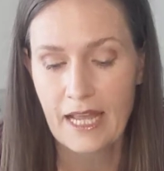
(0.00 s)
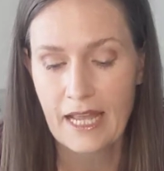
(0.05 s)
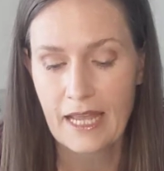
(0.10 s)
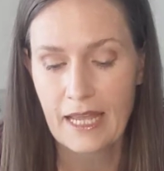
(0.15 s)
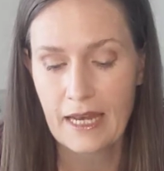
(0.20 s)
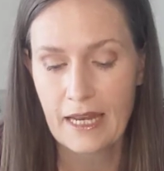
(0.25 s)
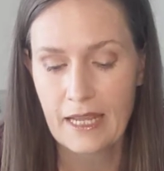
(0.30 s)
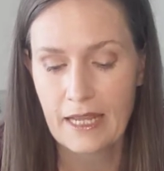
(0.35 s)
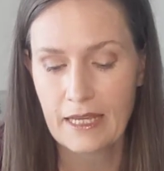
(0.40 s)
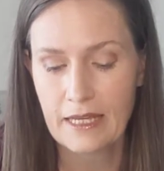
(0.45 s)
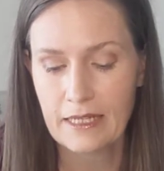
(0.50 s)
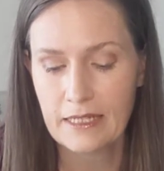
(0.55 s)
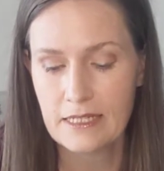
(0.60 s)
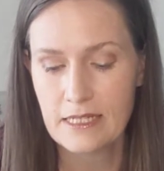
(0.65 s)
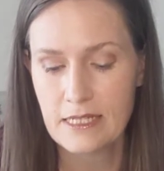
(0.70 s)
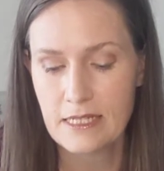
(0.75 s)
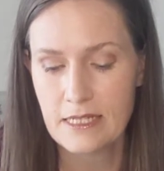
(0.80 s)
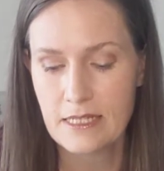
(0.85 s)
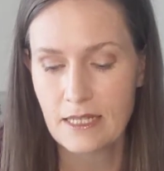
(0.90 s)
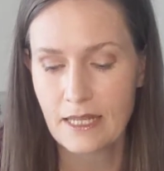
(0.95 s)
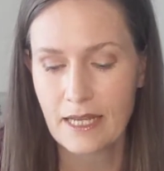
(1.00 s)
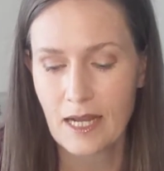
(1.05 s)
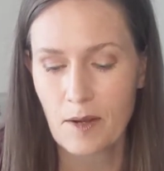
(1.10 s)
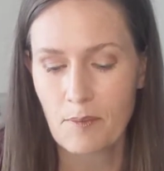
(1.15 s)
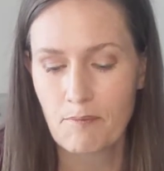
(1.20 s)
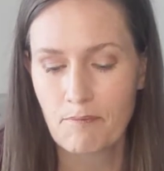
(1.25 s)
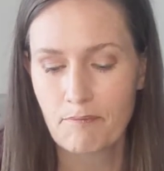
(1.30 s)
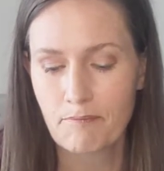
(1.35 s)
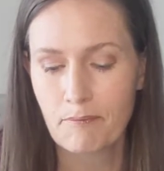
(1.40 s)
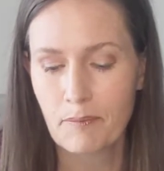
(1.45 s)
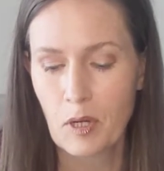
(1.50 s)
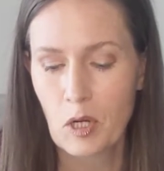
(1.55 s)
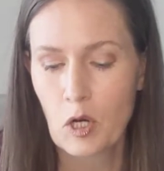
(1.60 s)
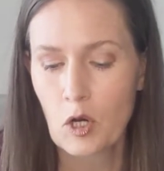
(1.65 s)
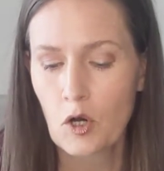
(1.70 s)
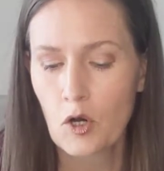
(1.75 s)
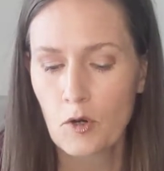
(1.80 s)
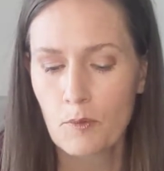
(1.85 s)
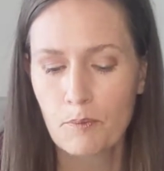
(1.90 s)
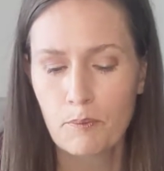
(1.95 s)
It is like a
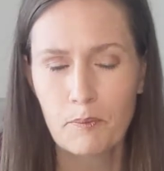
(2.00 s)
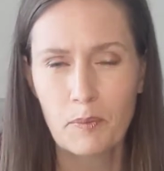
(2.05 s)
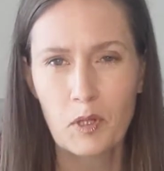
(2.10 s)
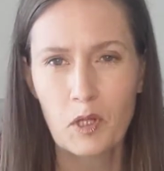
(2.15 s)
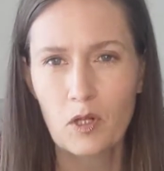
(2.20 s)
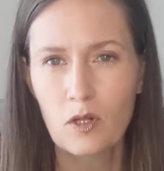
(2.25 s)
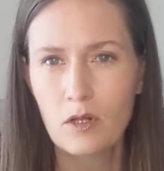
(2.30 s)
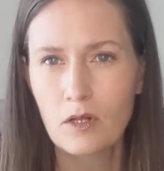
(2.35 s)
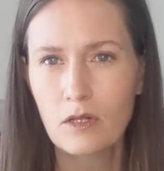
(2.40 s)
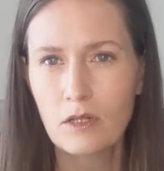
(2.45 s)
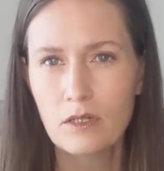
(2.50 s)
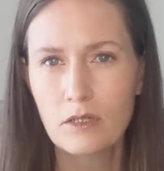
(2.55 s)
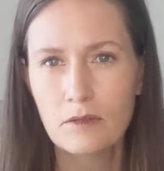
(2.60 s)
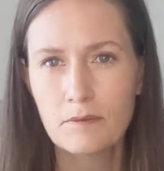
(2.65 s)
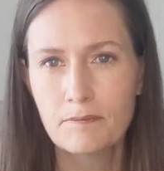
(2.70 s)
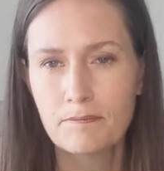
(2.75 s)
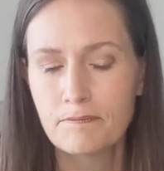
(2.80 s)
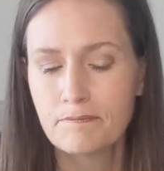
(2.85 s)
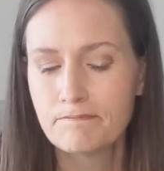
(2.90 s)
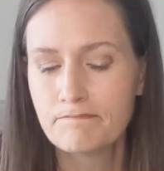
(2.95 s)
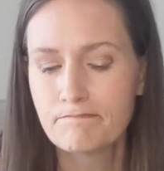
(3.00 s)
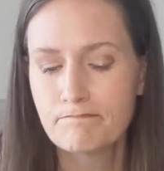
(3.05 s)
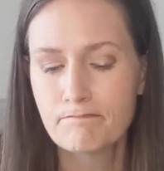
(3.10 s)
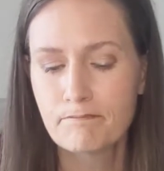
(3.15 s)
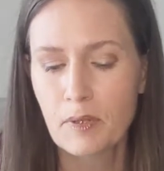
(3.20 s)
purple,